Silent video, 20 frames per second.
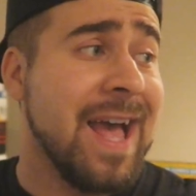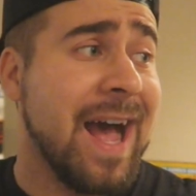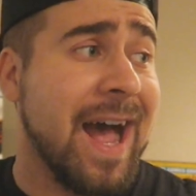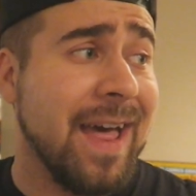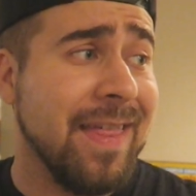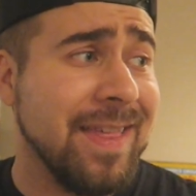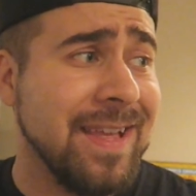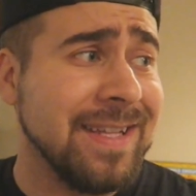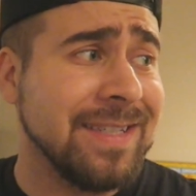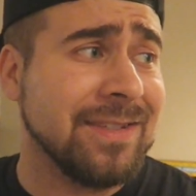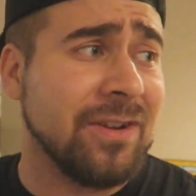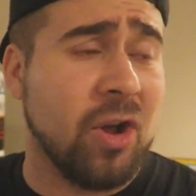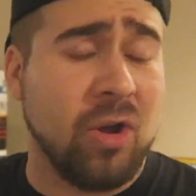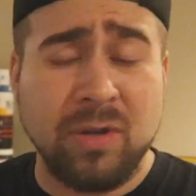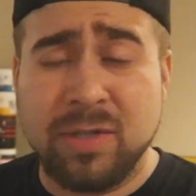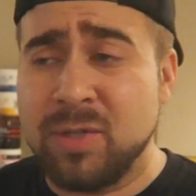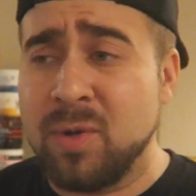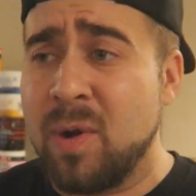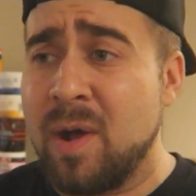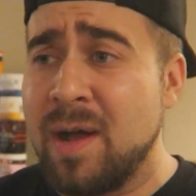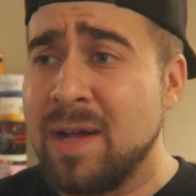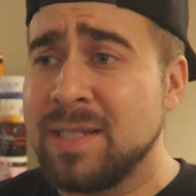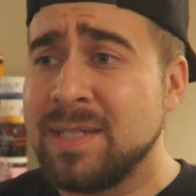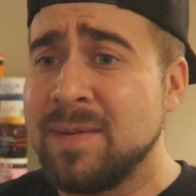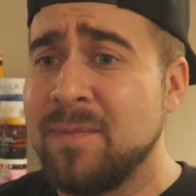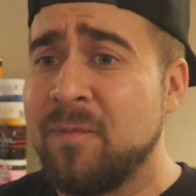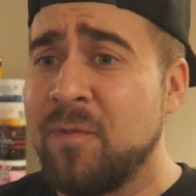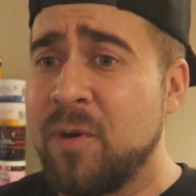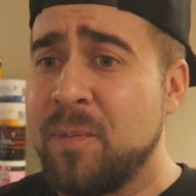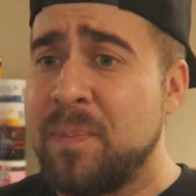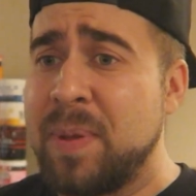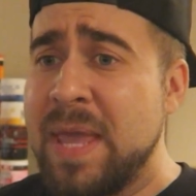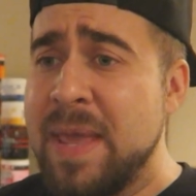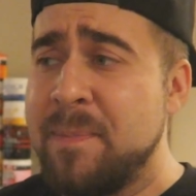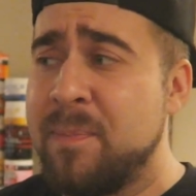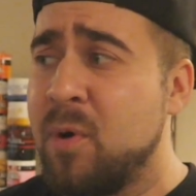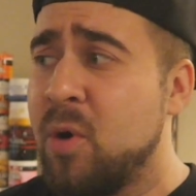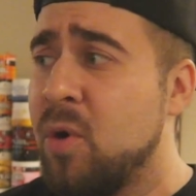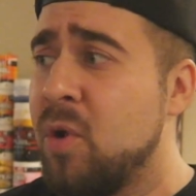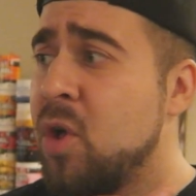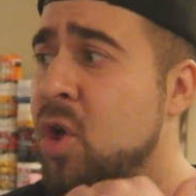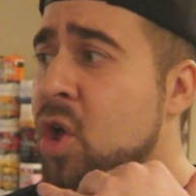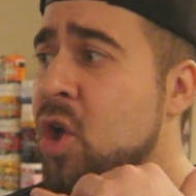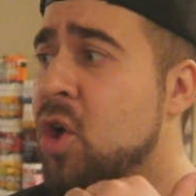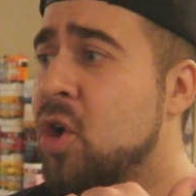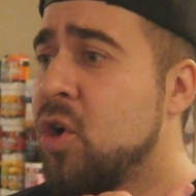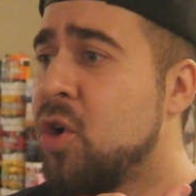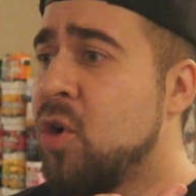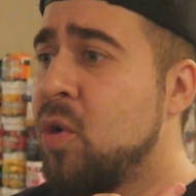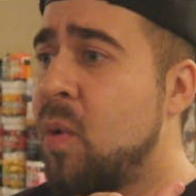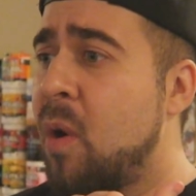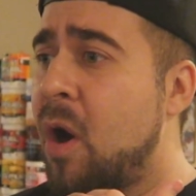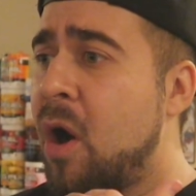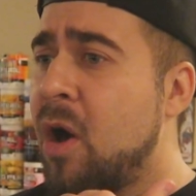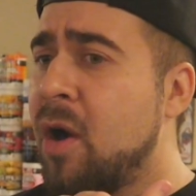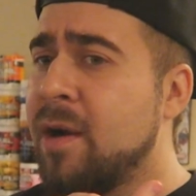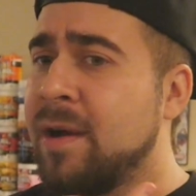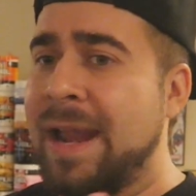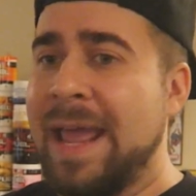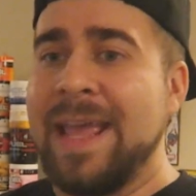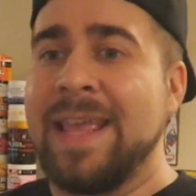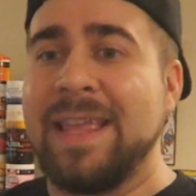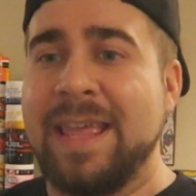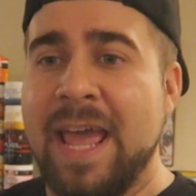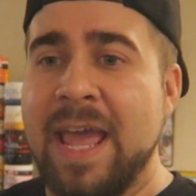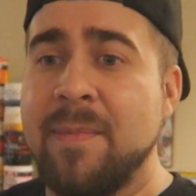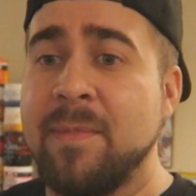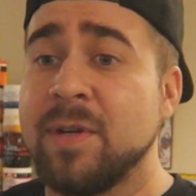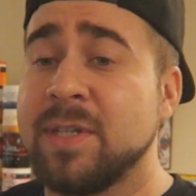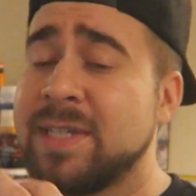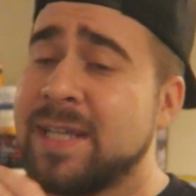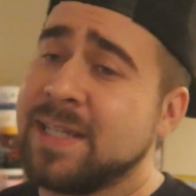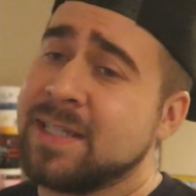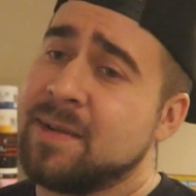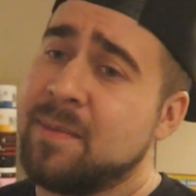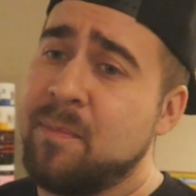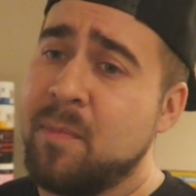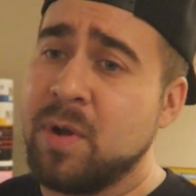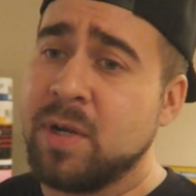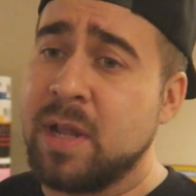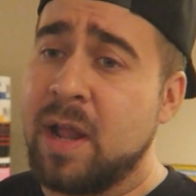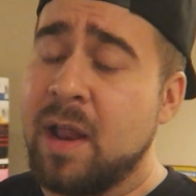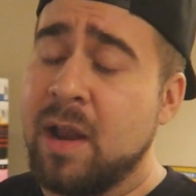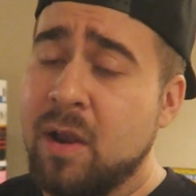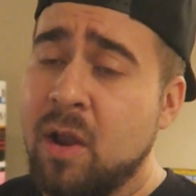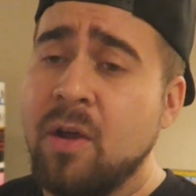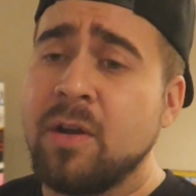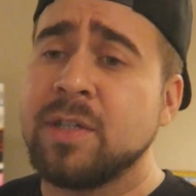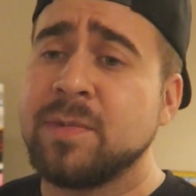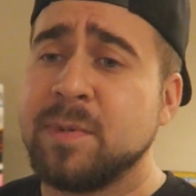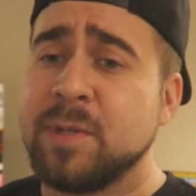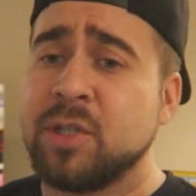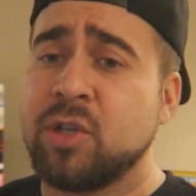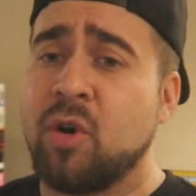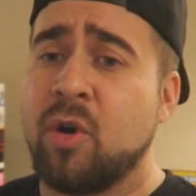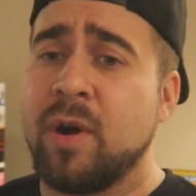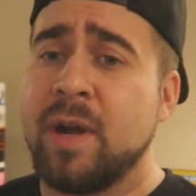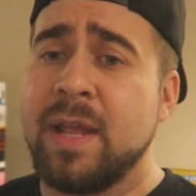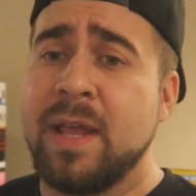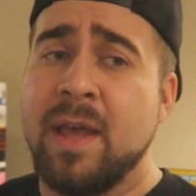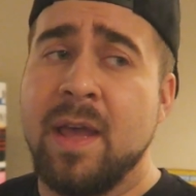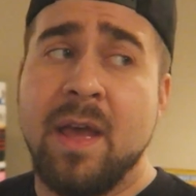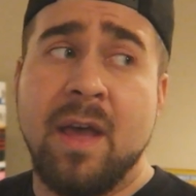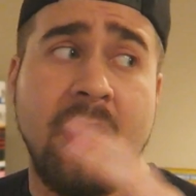I think it's also awesome for people who are like gamers, because a large majority